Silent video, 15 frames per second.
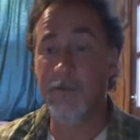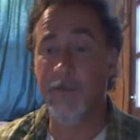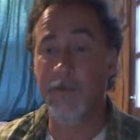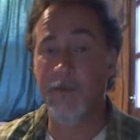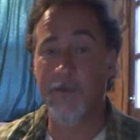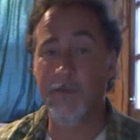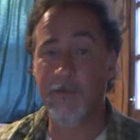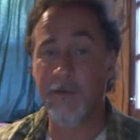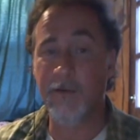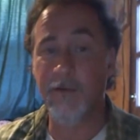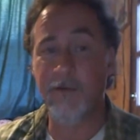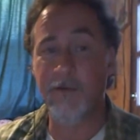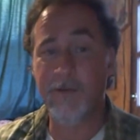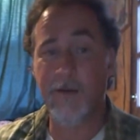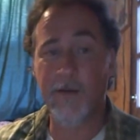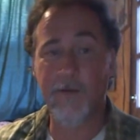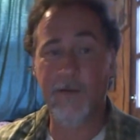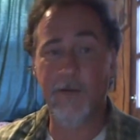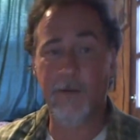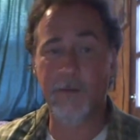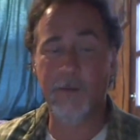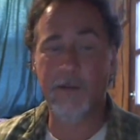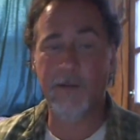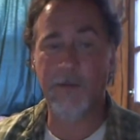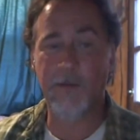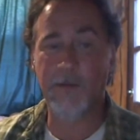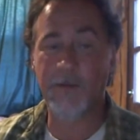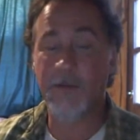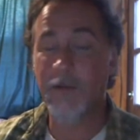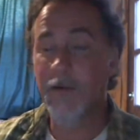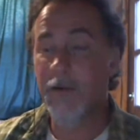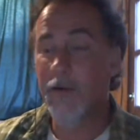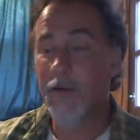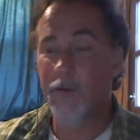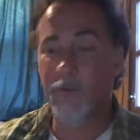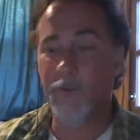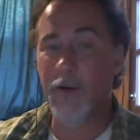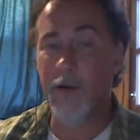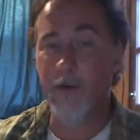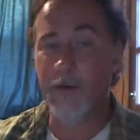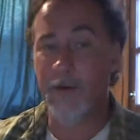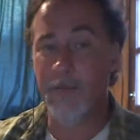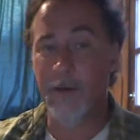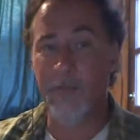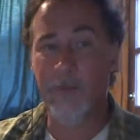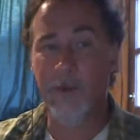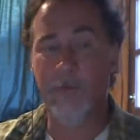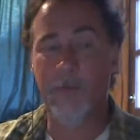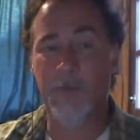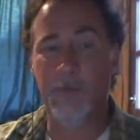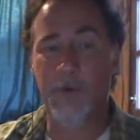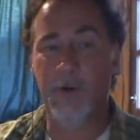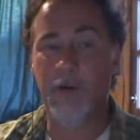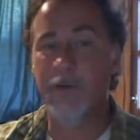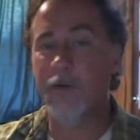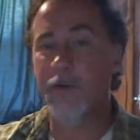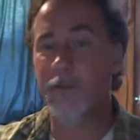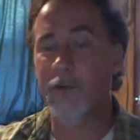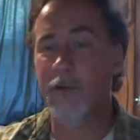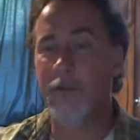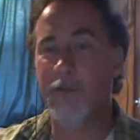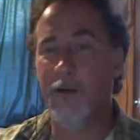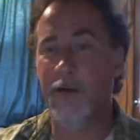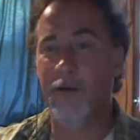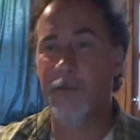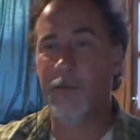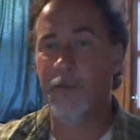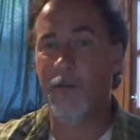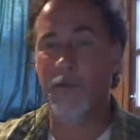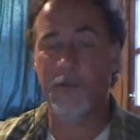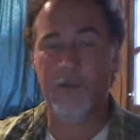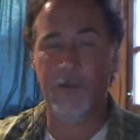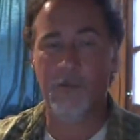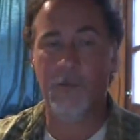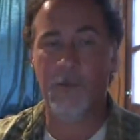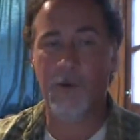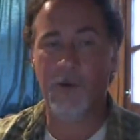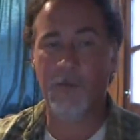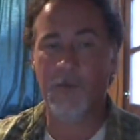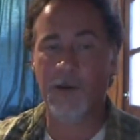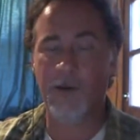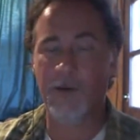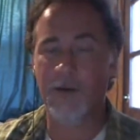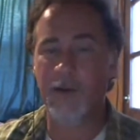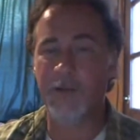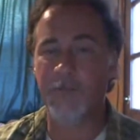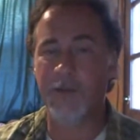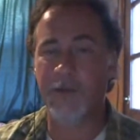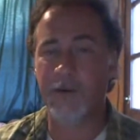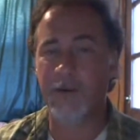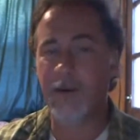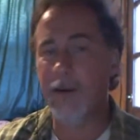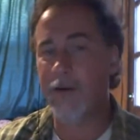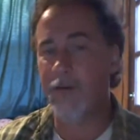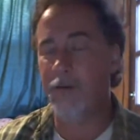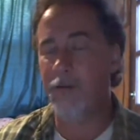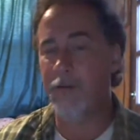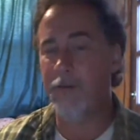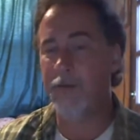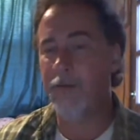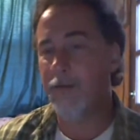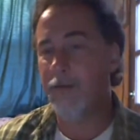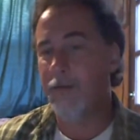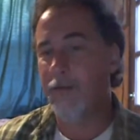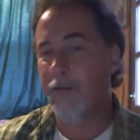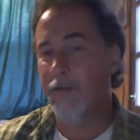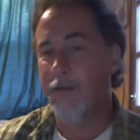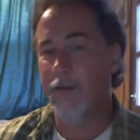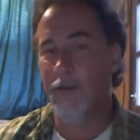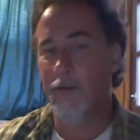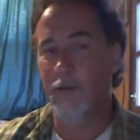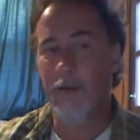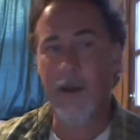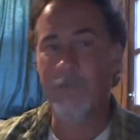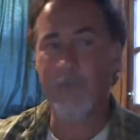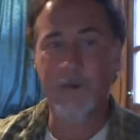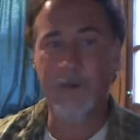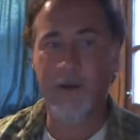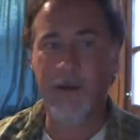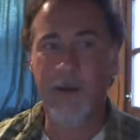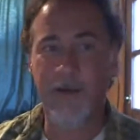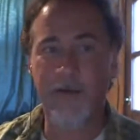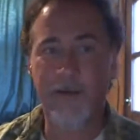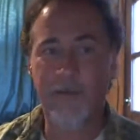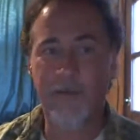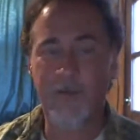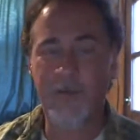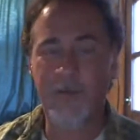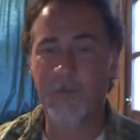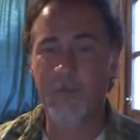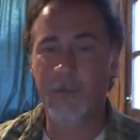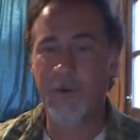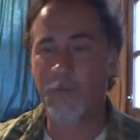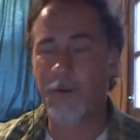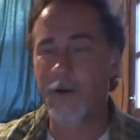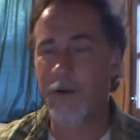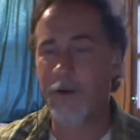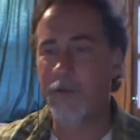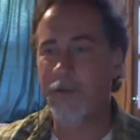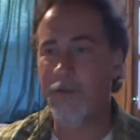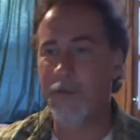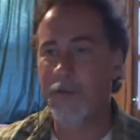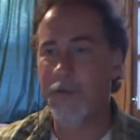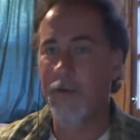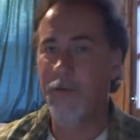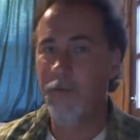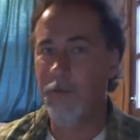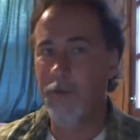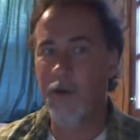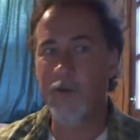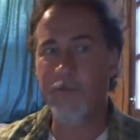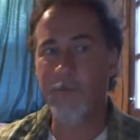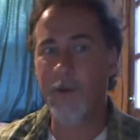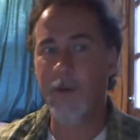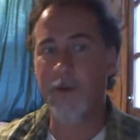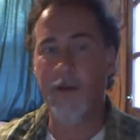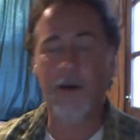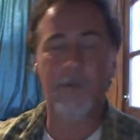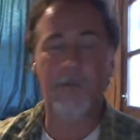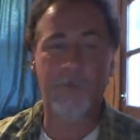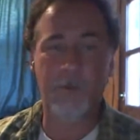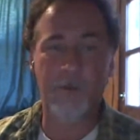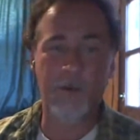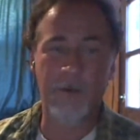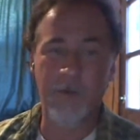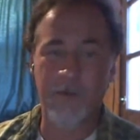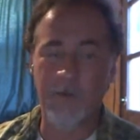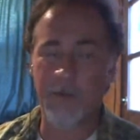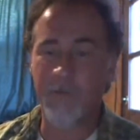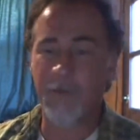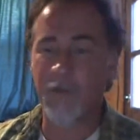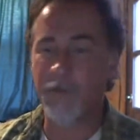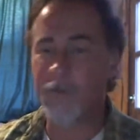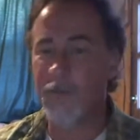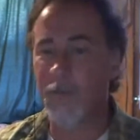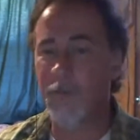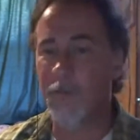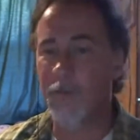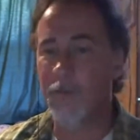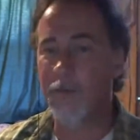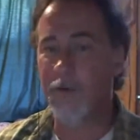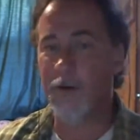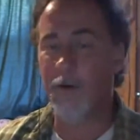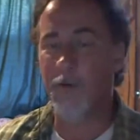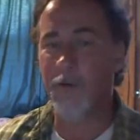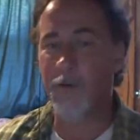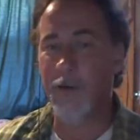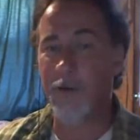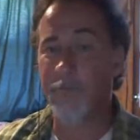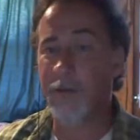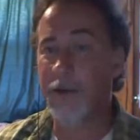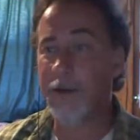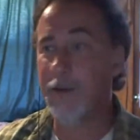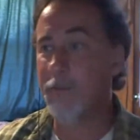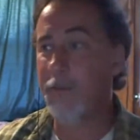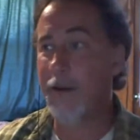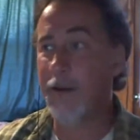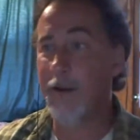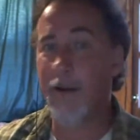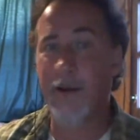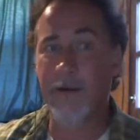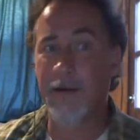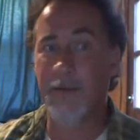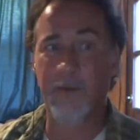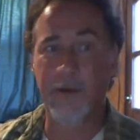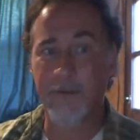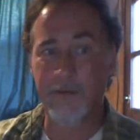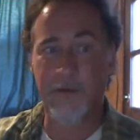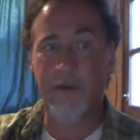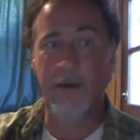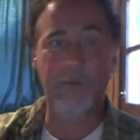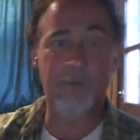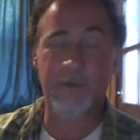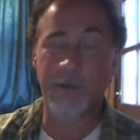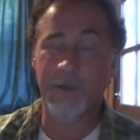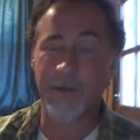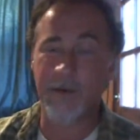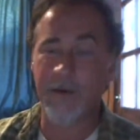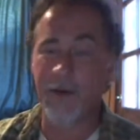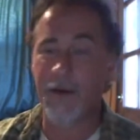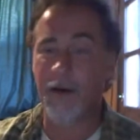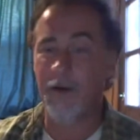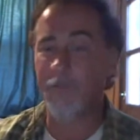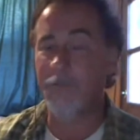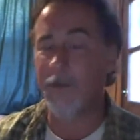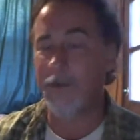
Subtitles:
ingenious idea, because you're right. I mean, people on the grid, they aren't going to worry about leaving a light on, half the day or something, whereas us being off grid and living on solar, if I come by a light and nobody's there, I'm clicking it off. And